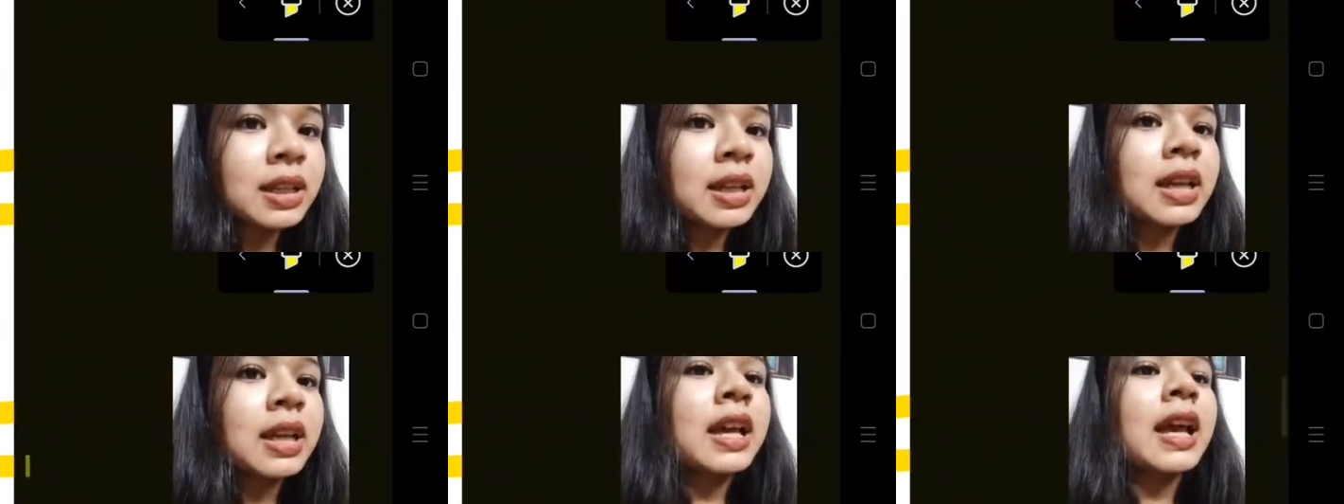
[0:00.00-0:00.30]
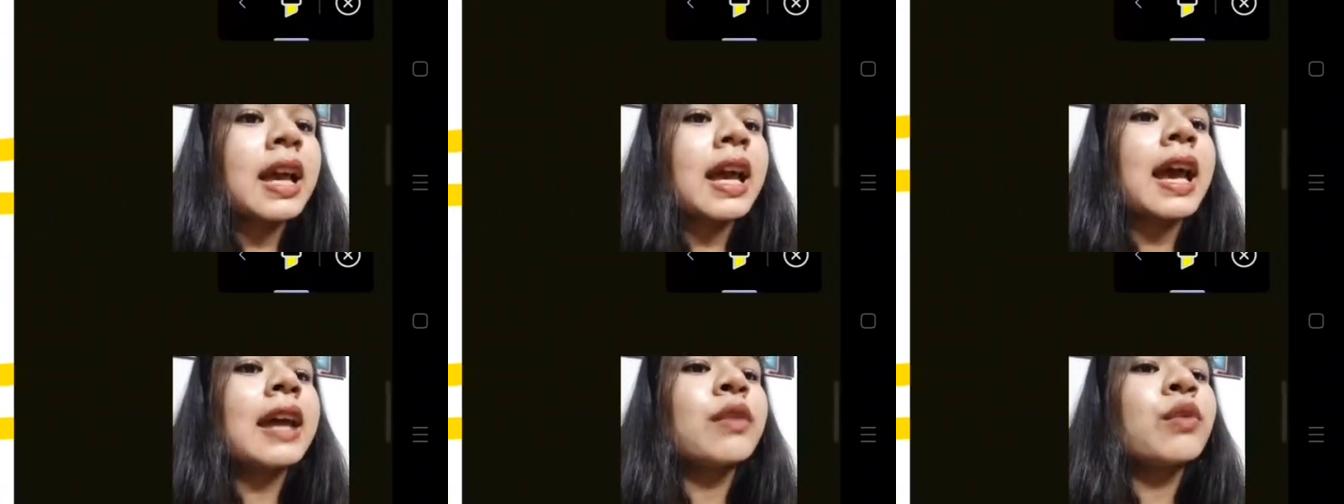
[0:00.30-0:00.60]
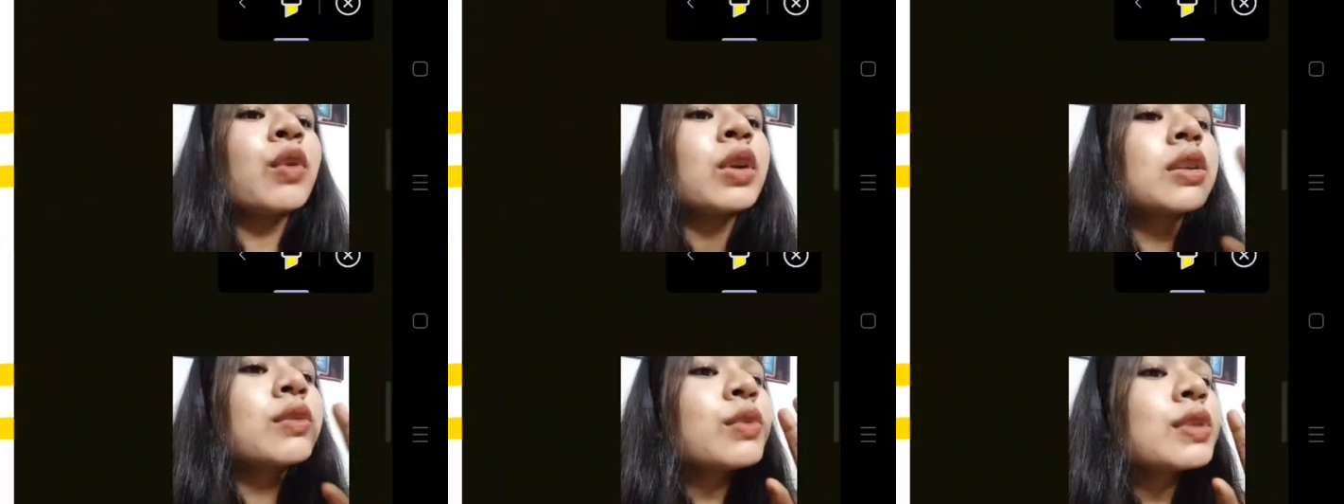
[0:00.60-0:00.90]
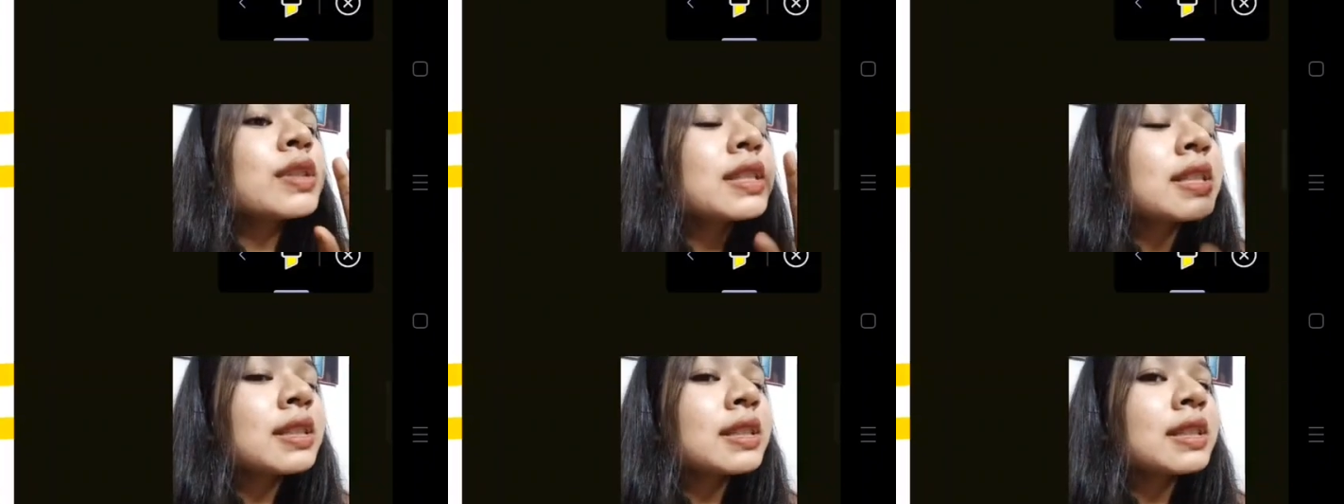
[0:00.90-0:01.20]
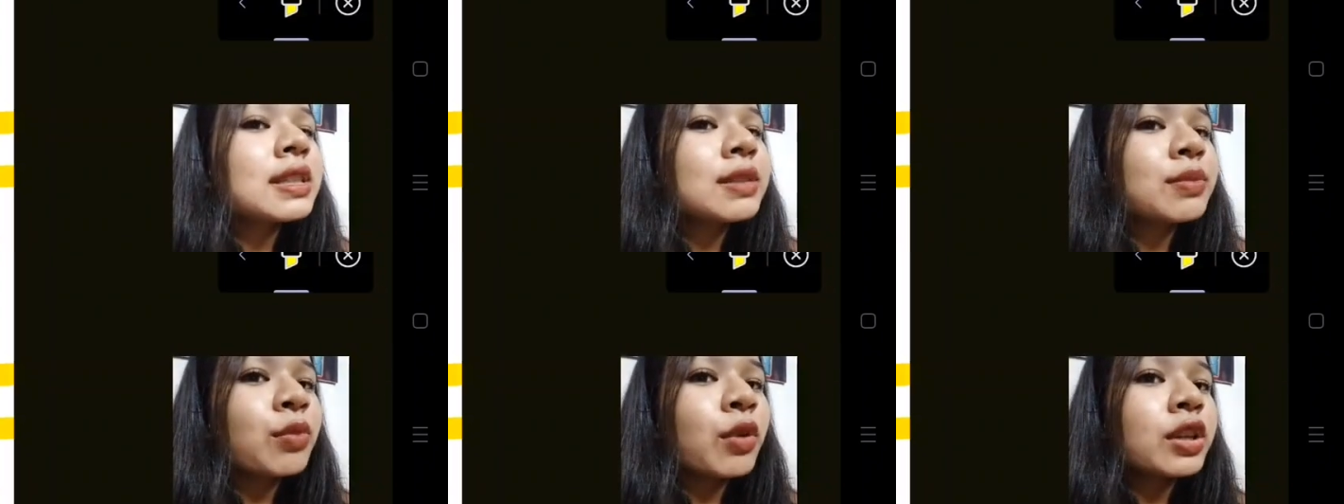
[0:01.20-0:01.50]
And what was in this
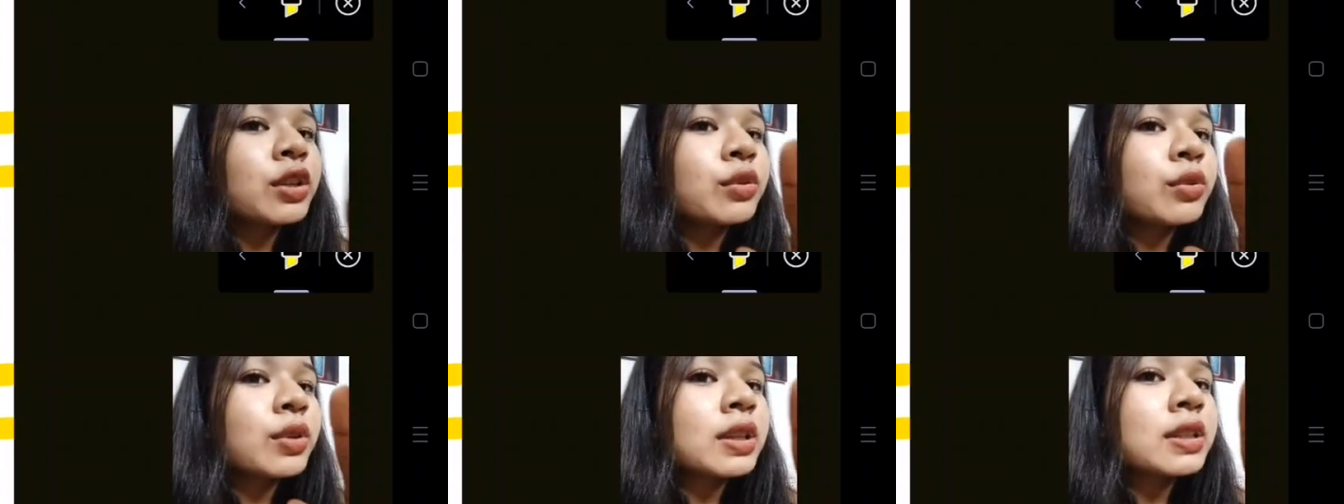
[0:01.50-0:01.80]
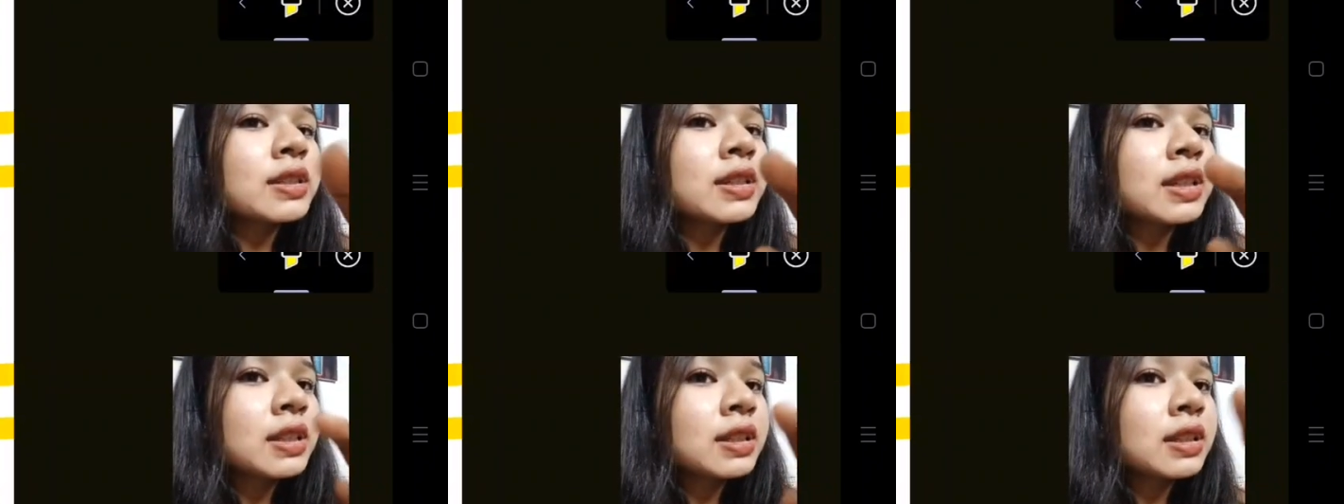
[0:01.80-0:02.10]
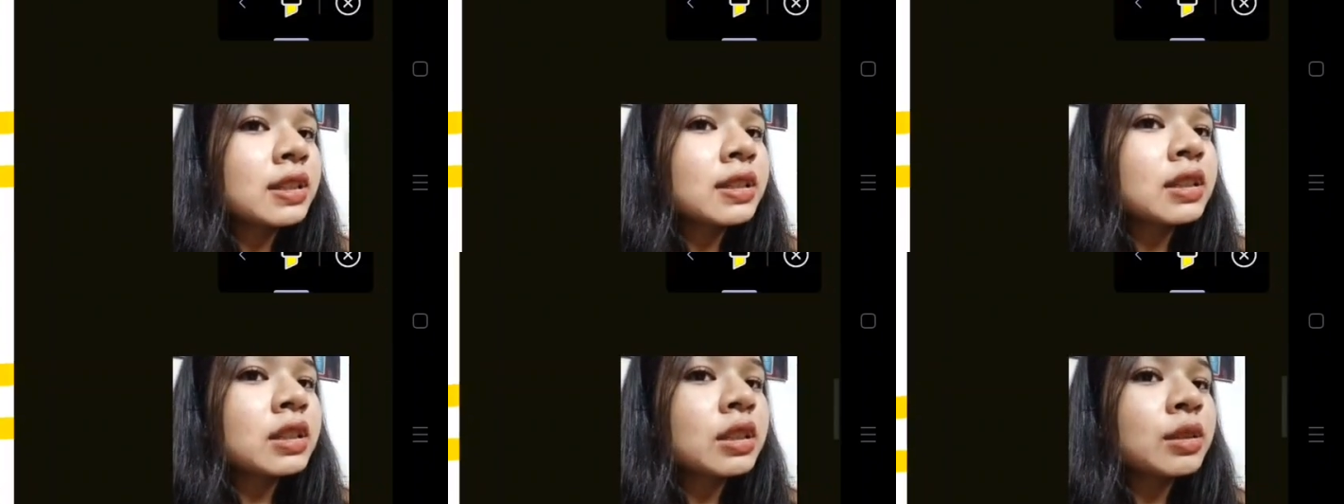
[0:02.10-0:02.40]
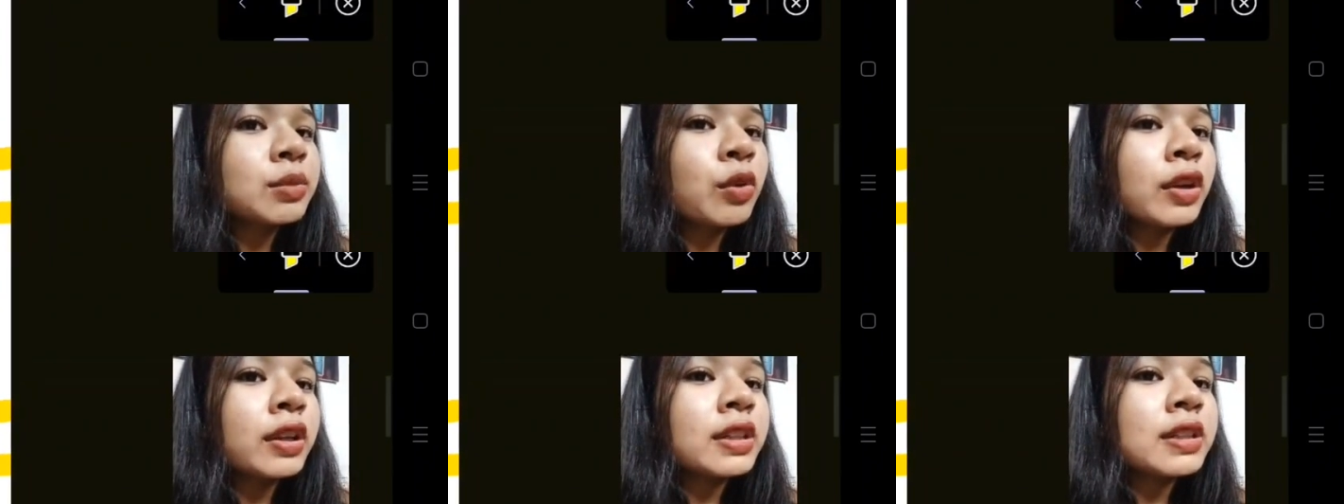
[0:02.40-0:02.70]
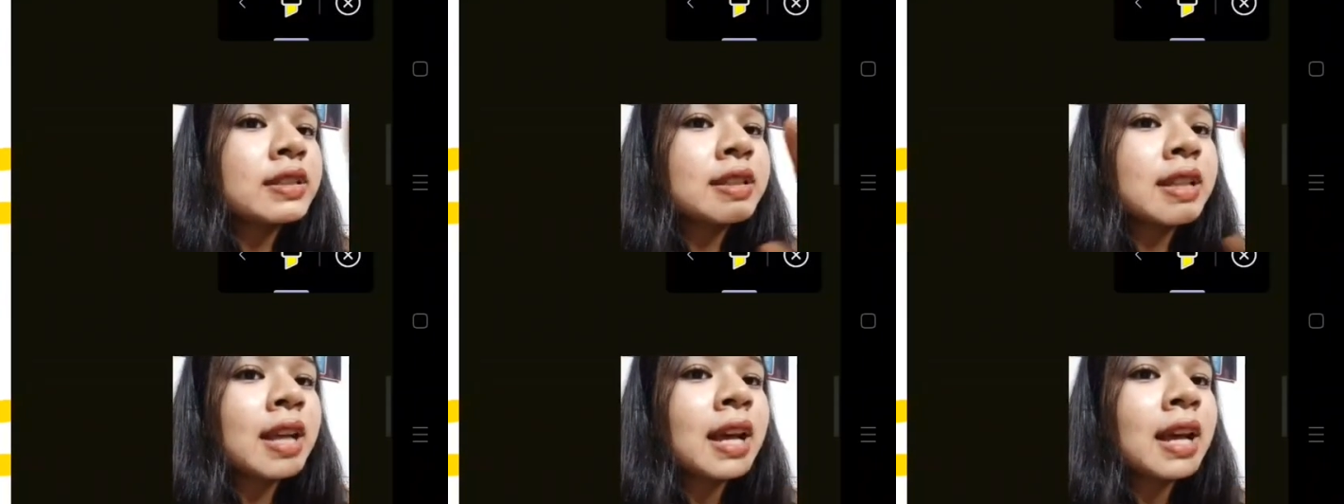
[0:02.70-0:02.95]
point, you can see in the third point, is that